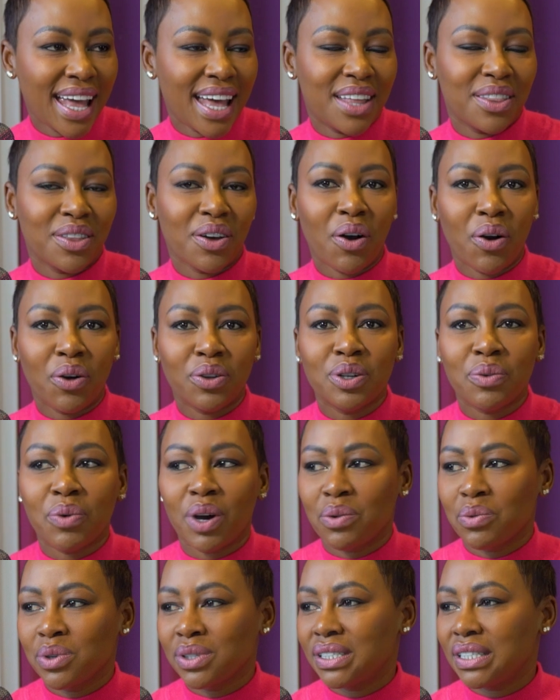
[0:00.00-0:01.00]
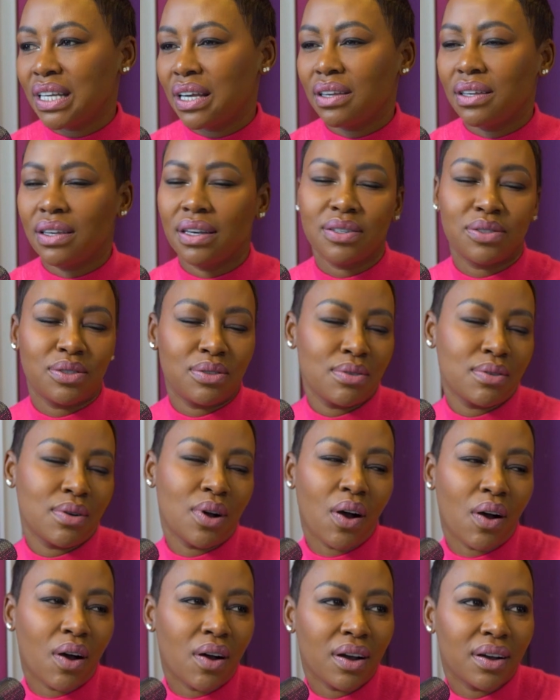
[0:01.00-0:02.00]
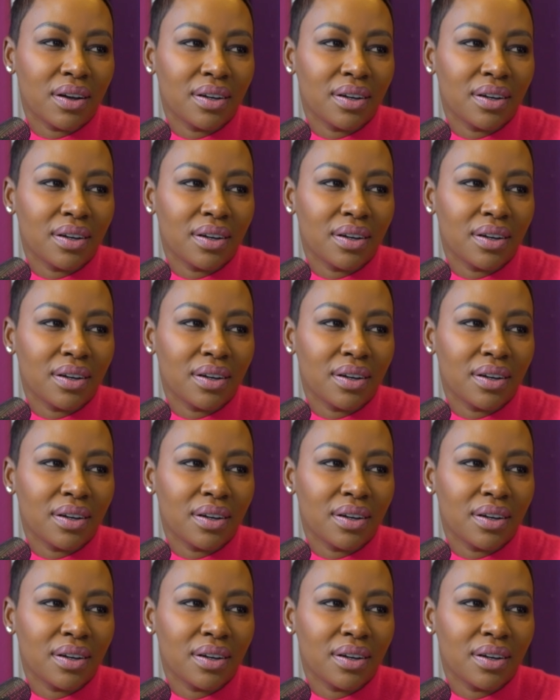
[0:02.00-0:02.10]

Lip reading: And the older one will say, yes, you are.